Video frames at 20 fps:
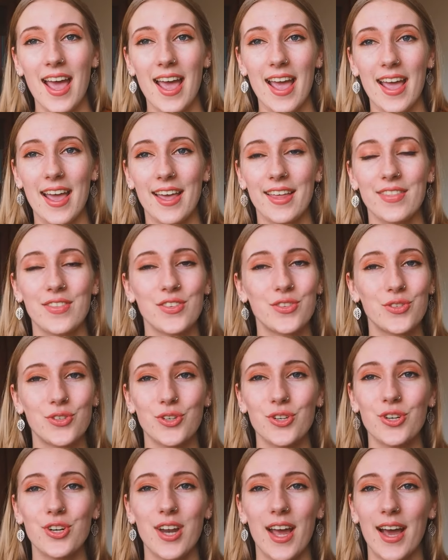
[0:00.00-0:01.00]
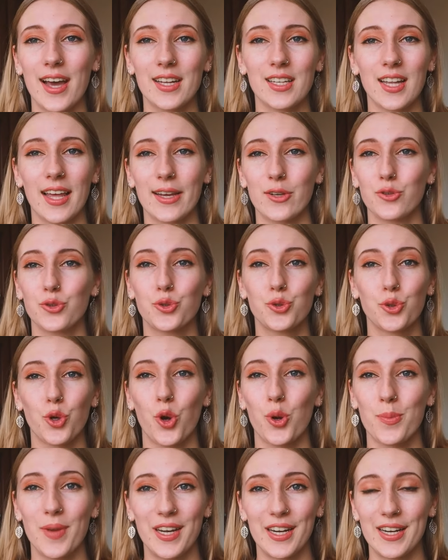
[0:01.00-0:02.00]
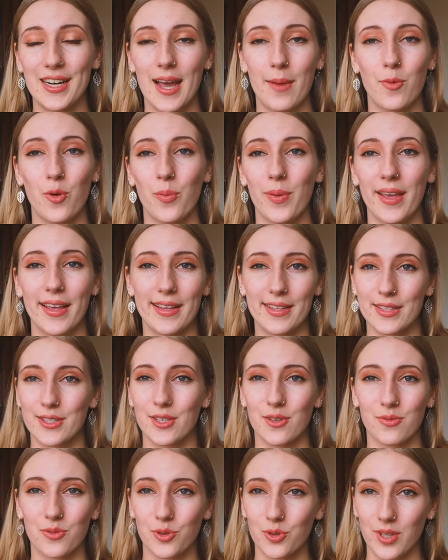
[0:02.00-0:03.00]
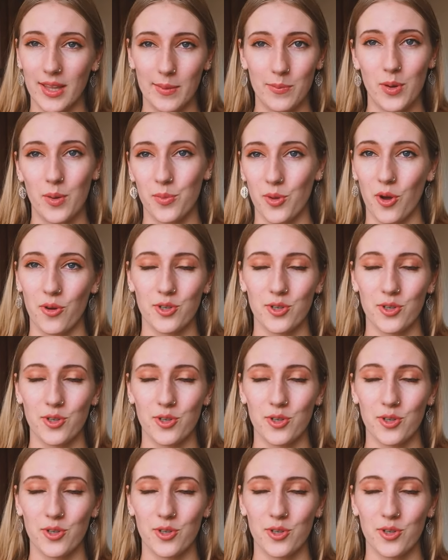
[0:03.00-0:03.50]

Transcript: And this dude had like so many enamel pins of all like pop